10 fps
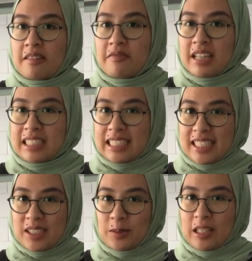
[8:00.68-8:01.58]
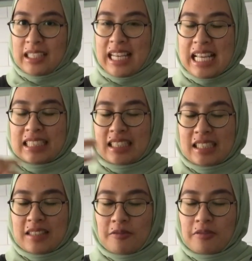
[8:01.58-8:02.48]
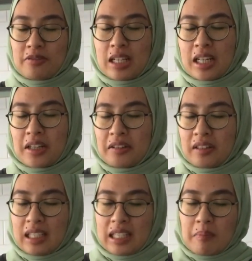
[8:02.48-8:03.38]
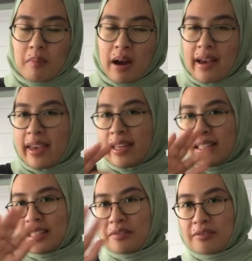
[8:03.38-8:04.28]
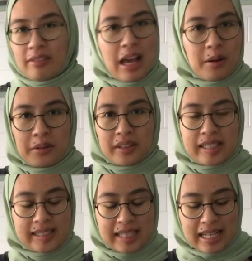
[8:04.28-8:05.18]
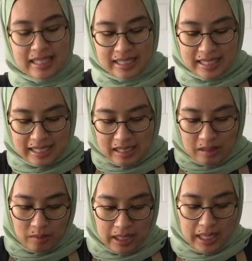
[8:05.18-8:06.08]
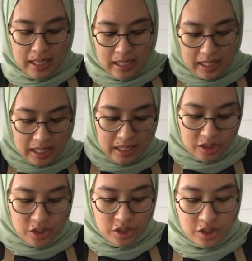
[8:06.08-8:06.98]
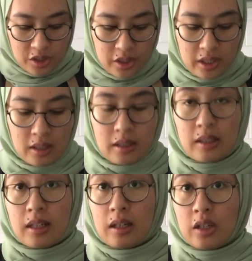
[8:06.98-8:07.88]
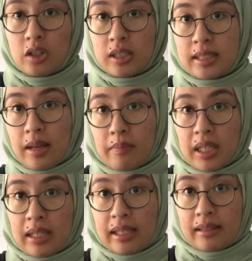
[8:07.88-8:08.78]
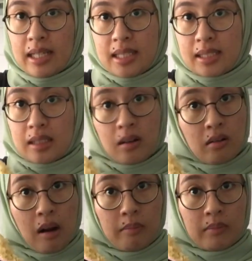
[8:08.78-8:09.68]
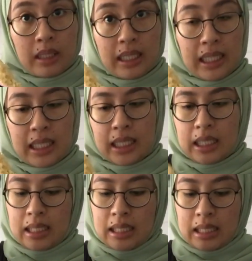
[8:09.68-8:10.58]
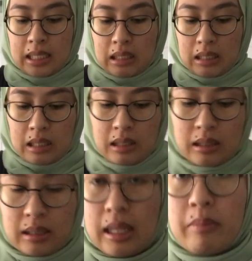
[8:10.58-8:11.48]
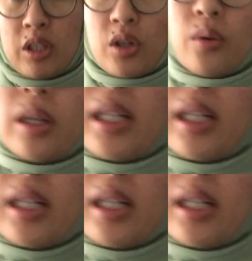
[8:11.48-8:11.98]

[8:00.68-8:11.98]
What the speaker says: lavender as well, it has the very mild, flowery scent. Okay, it should look something like this, crumbly. Let me show